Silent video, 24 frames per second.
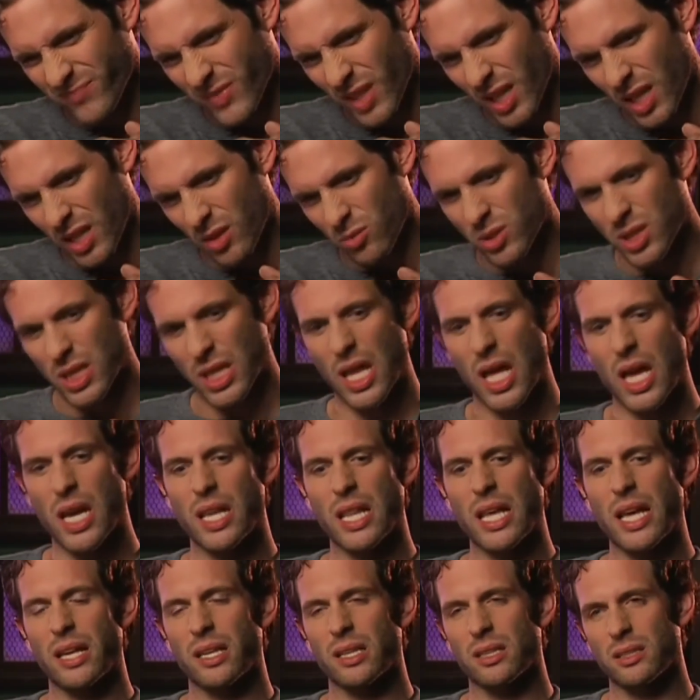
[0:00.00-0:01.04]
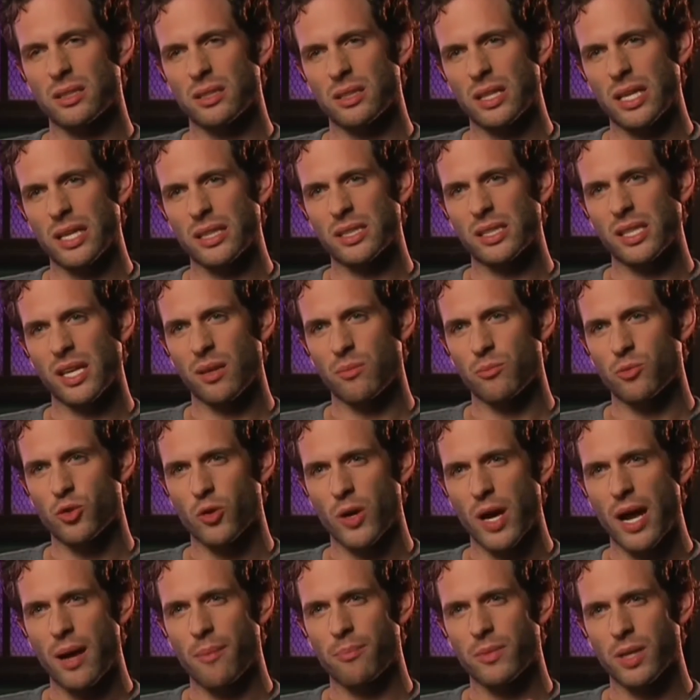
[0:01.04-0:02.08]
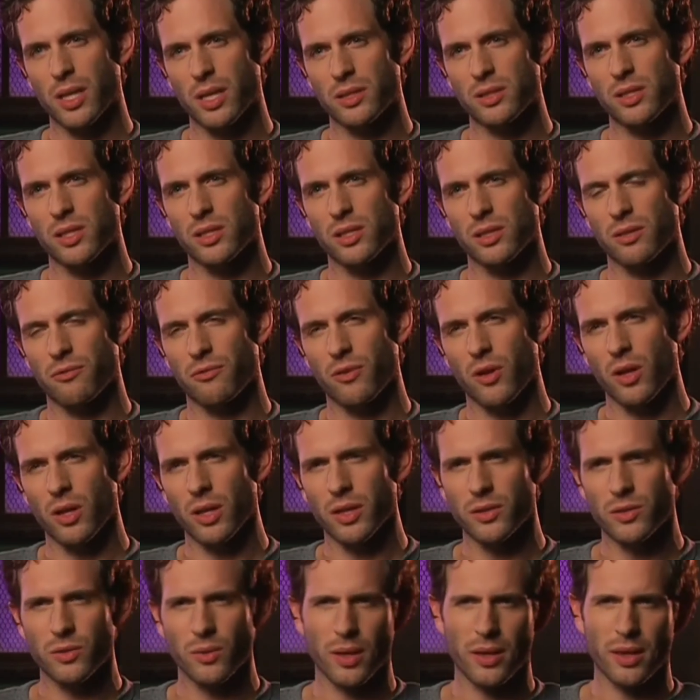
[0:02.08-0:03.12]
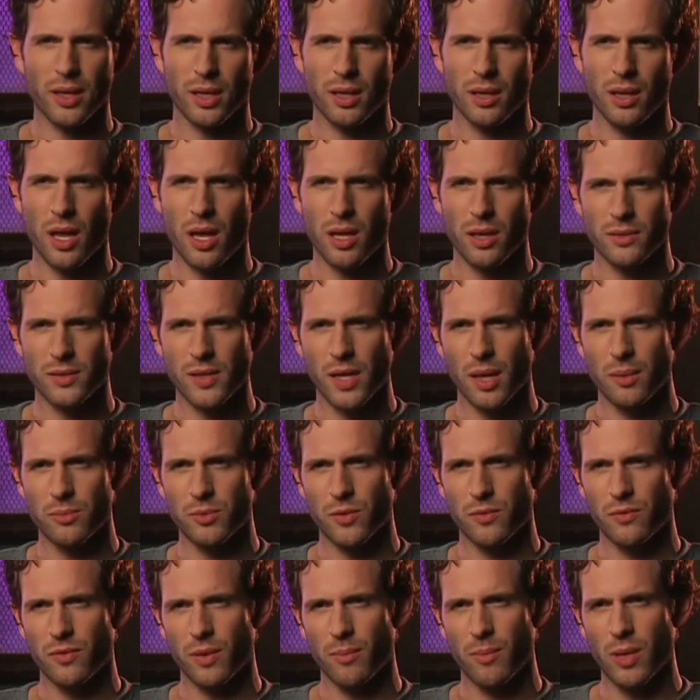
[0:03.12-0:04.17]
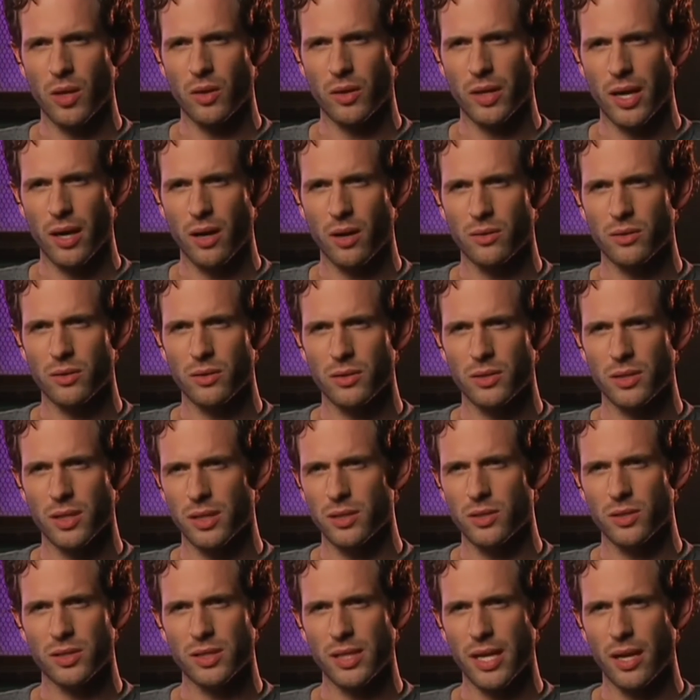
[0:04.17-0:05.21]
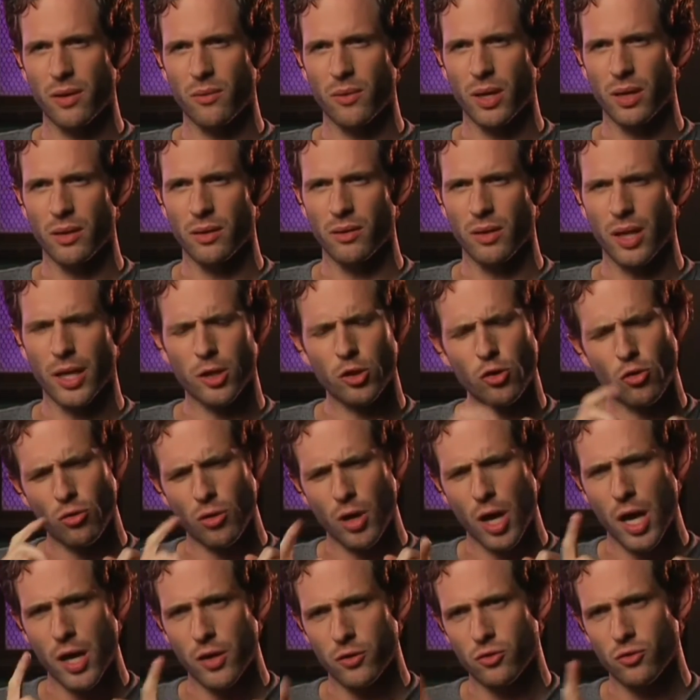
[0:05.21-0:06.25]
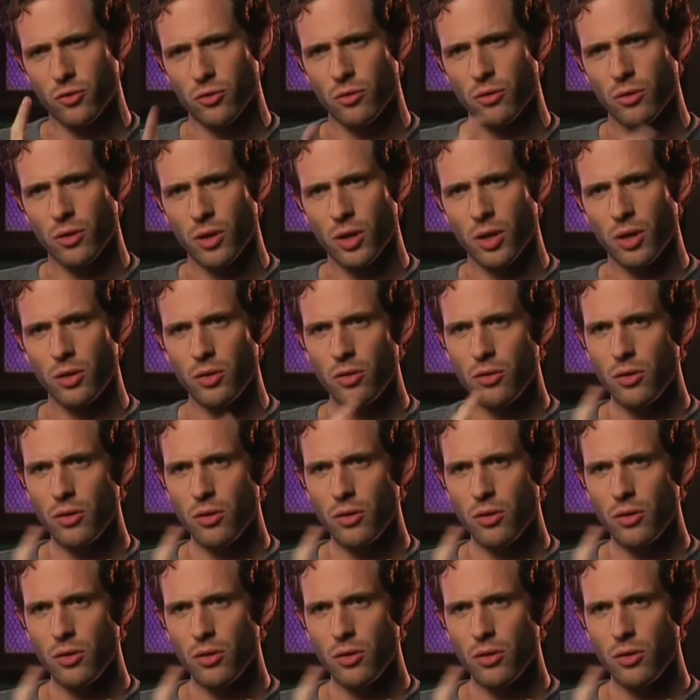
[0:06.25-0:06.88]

it was a lot of that that same trap that it's easy to fall into. I think a lot of times with female characters, they just stand around. They're like, "You guys are, you